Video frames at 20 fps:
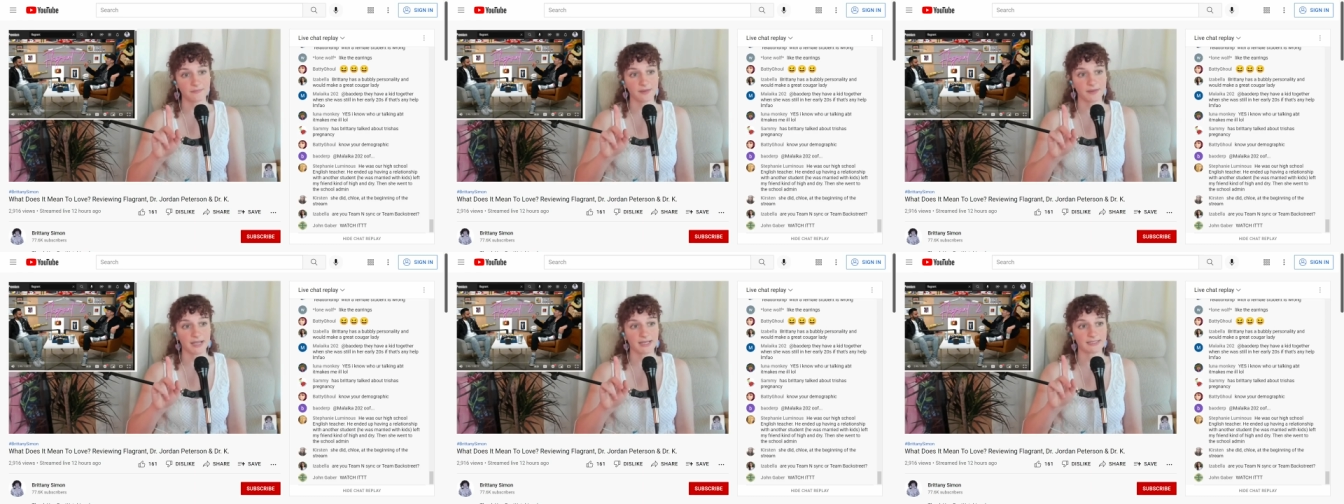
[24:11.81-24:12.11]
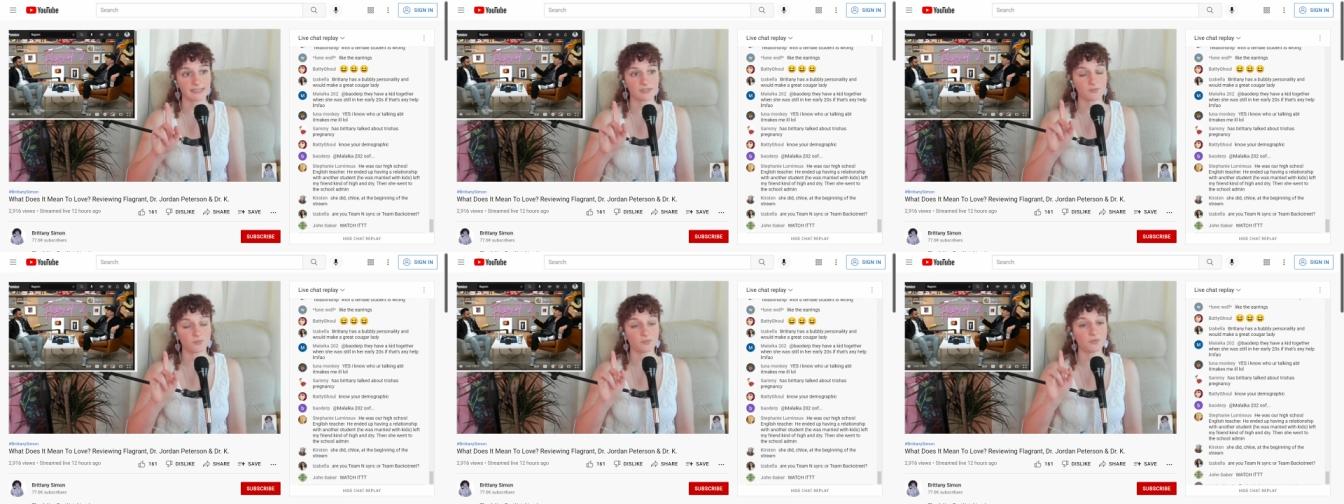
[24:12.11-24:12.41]
because
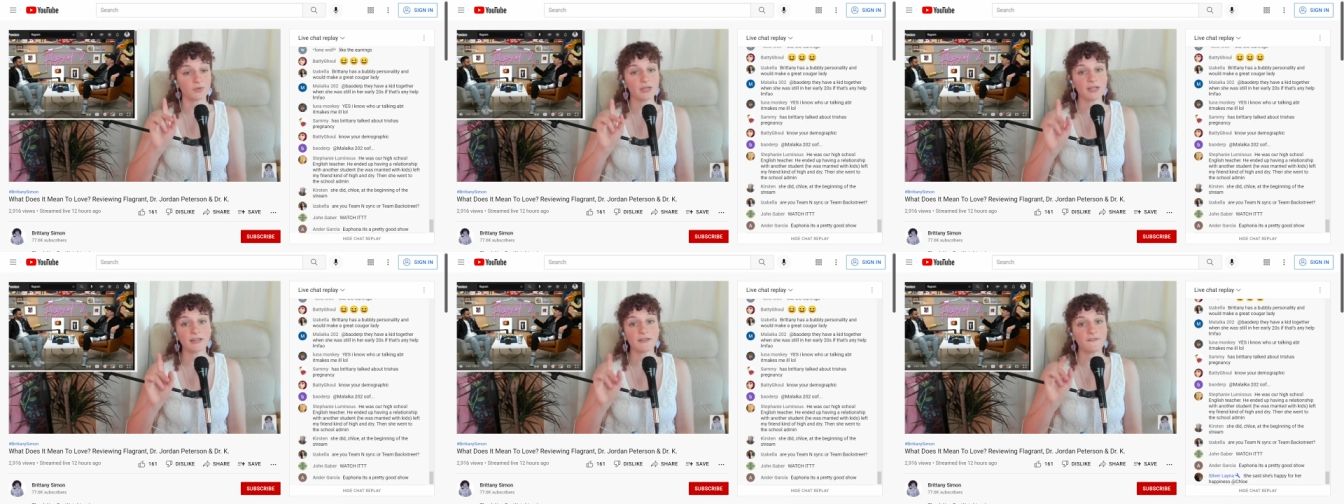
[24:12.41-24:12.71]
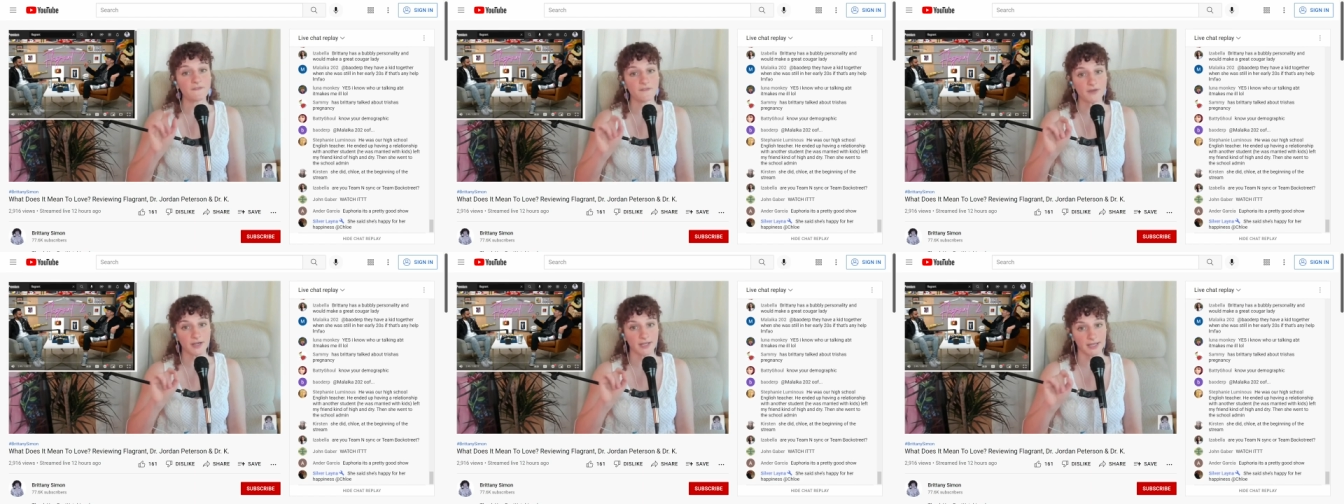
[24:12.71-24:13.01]
it's really
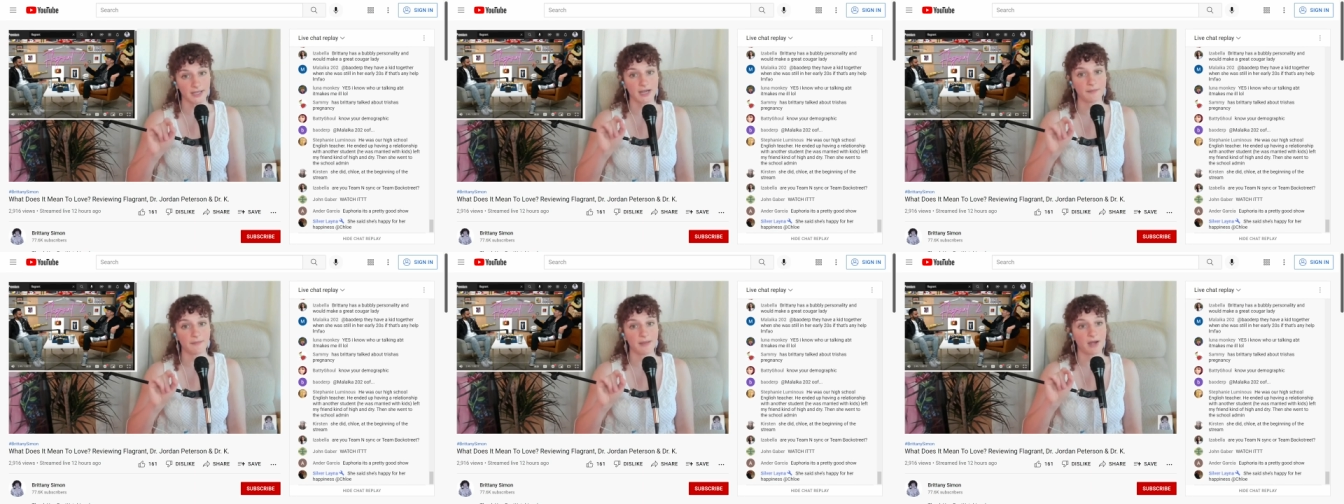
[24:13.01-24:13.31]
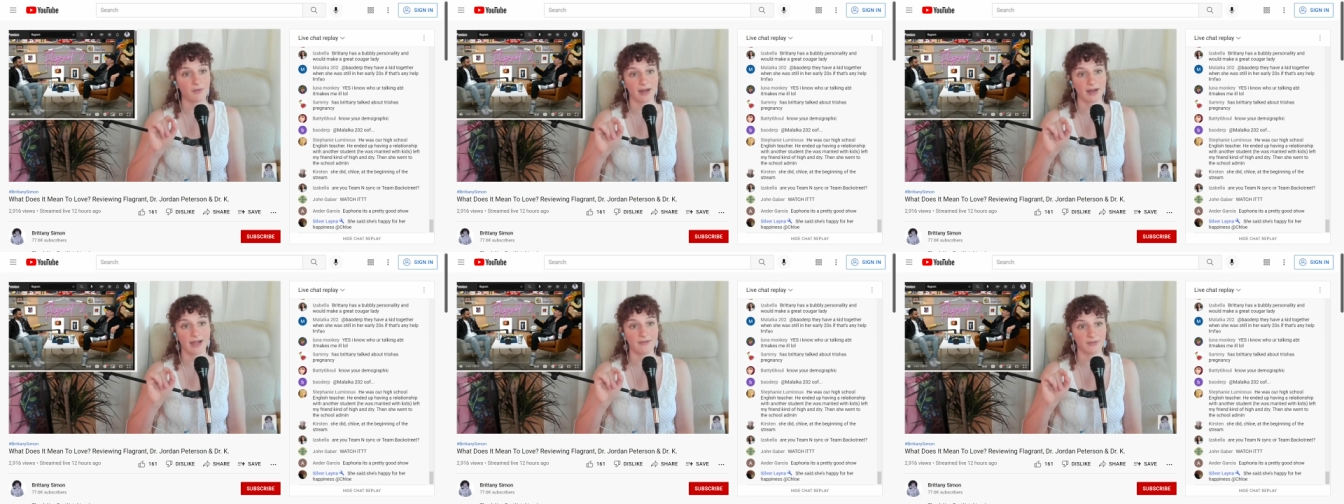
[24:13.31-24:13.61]
fucking up
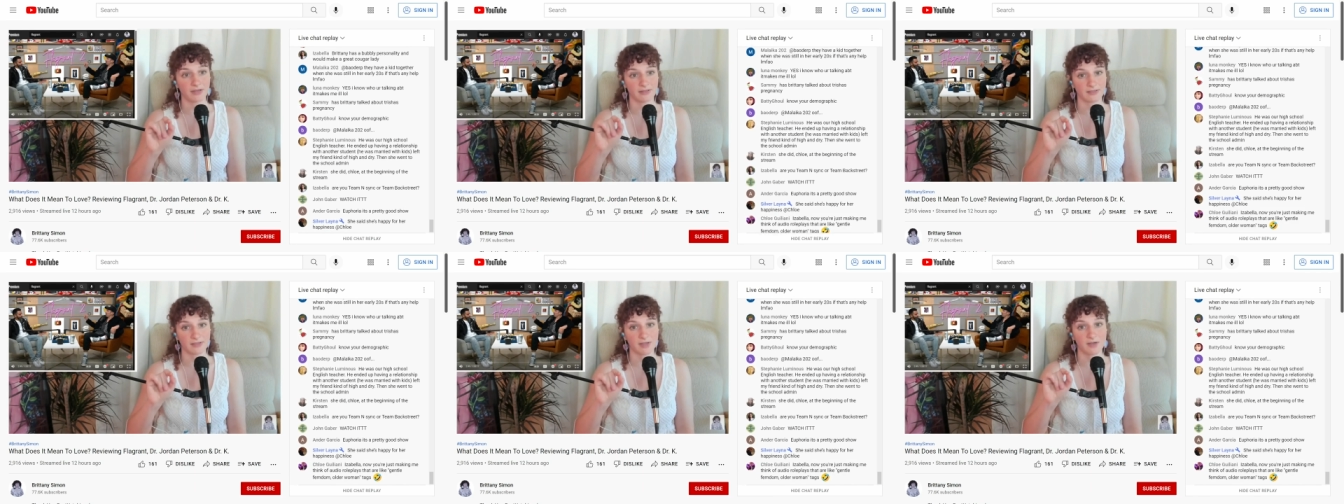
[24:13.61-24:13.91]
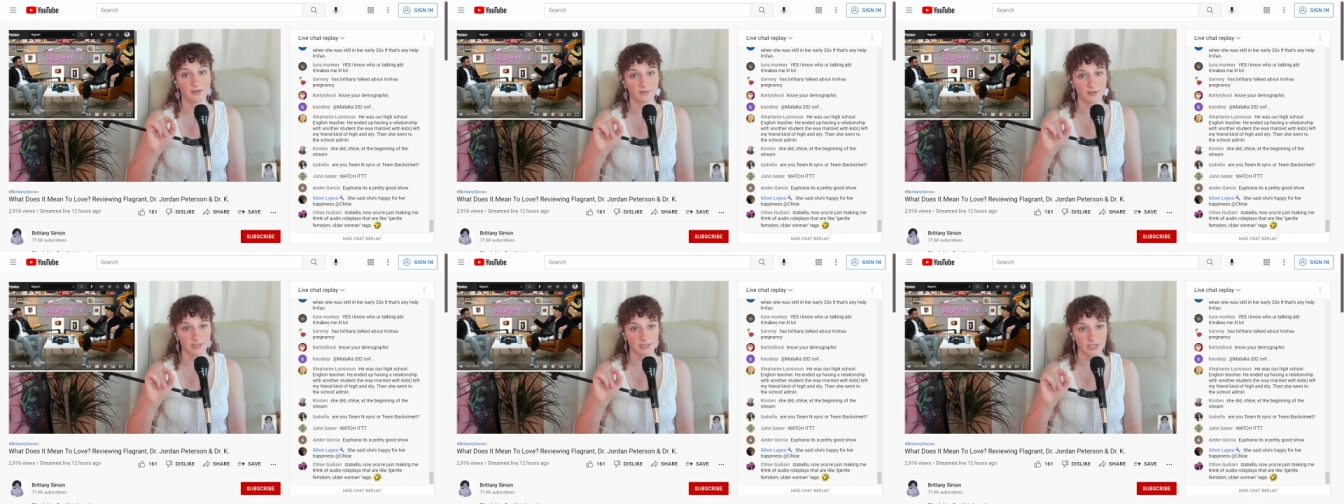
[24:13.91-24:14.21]
how we're having this
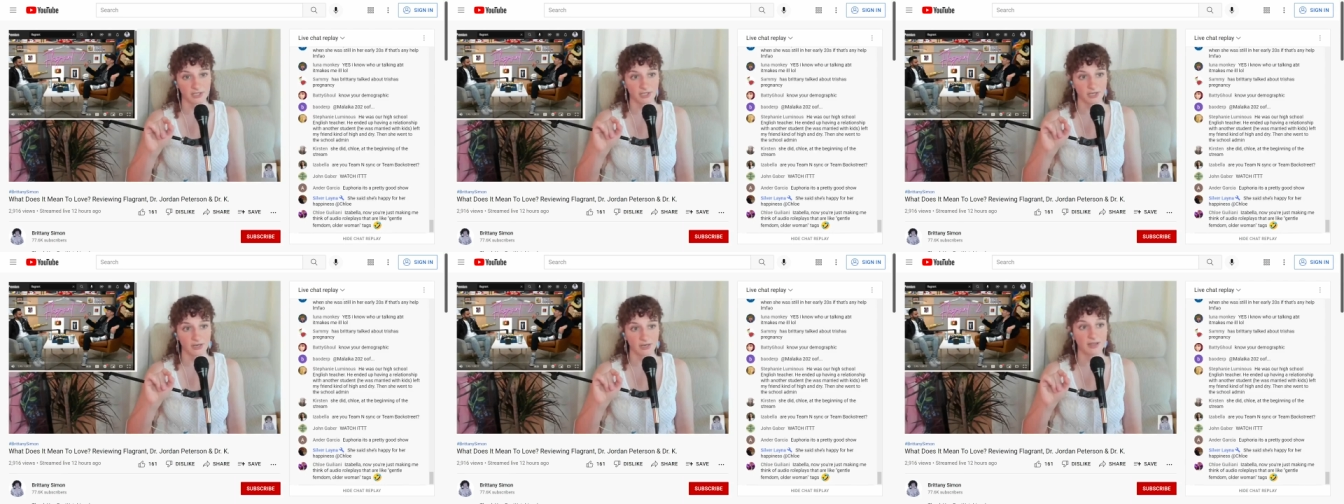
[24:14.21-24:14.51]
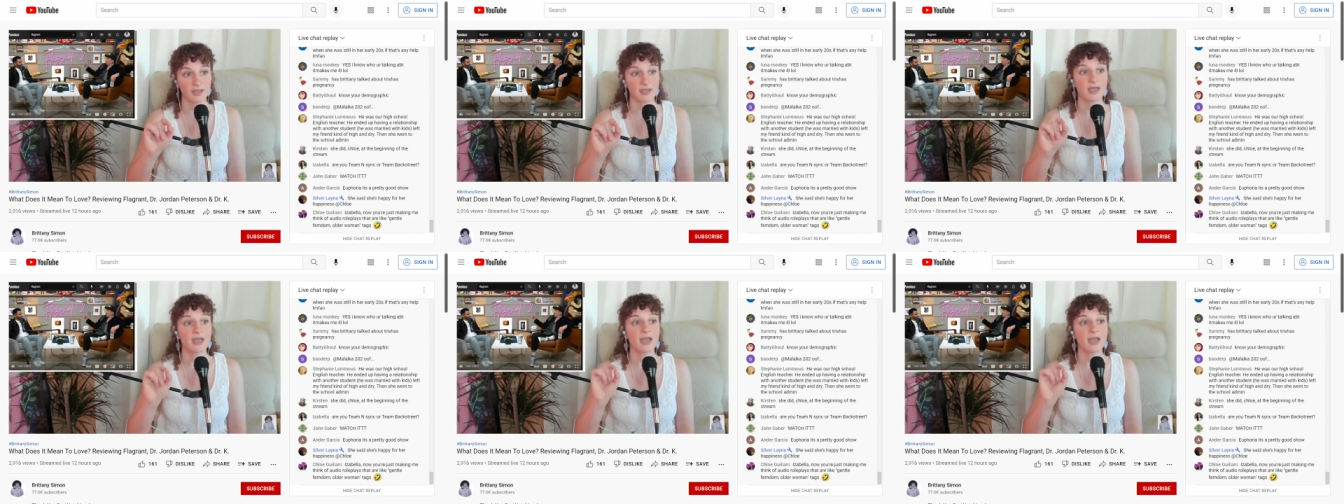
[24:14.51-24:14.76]
conversation.